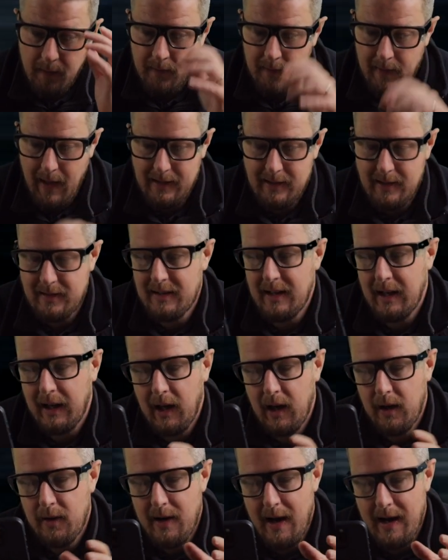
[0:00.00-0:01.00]
that doesn't
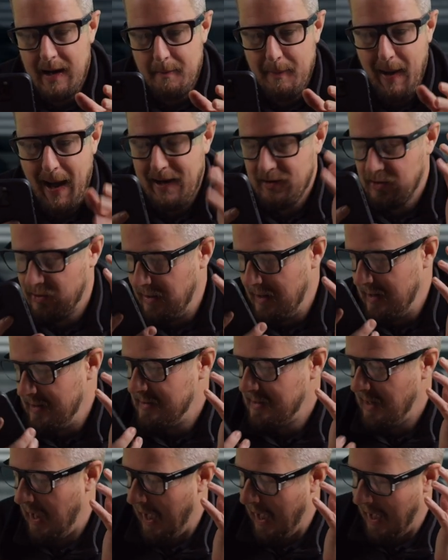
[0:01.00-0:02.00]
include any
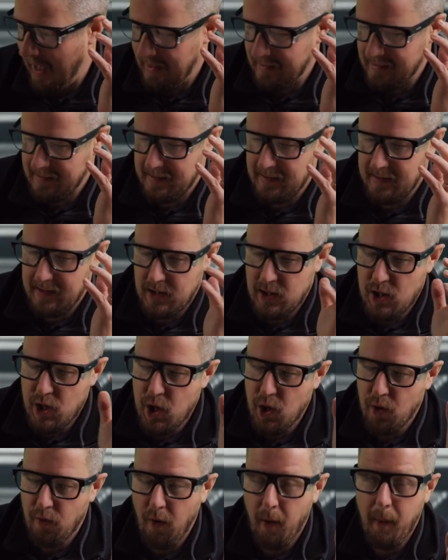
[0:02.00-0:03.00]
batteries, and the
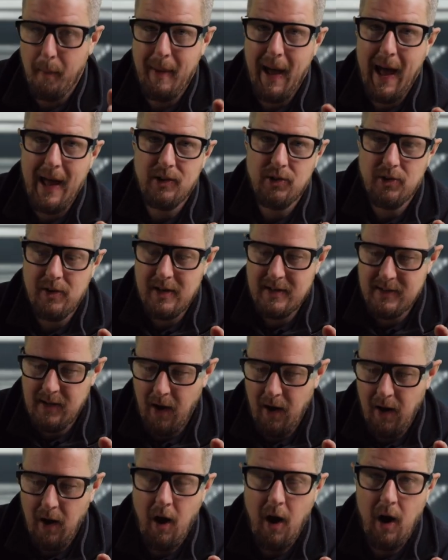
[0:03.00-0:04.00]
Nuron batteries
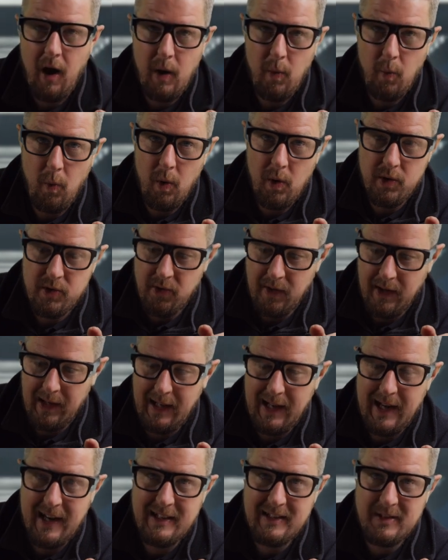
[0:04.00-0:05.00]
are
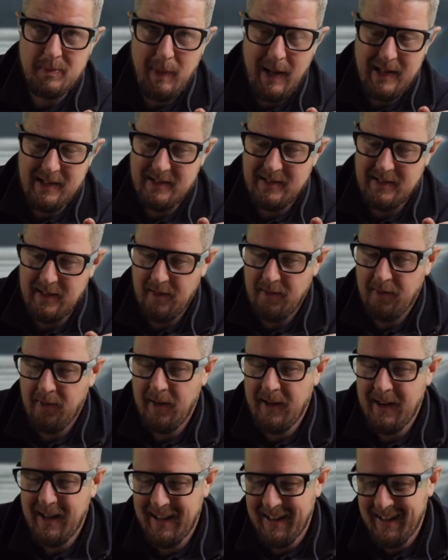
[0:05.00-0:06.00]
eye-wateringly expensive,
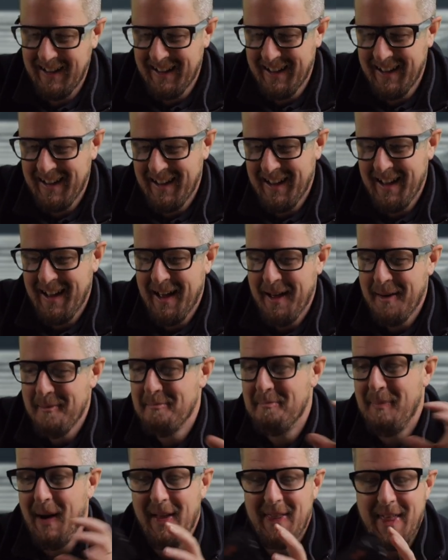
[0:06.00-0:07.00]

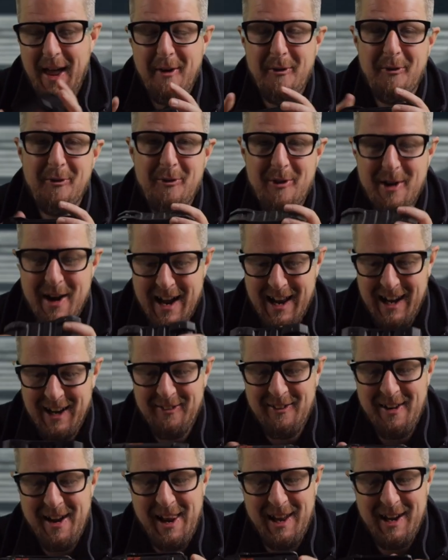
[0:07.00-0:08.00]
but they're really,
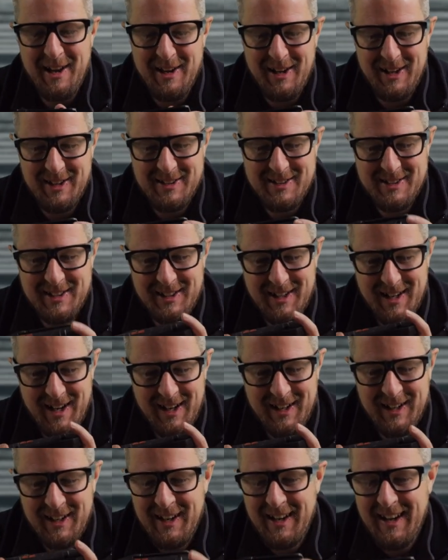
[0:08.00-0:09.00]
really good, you know.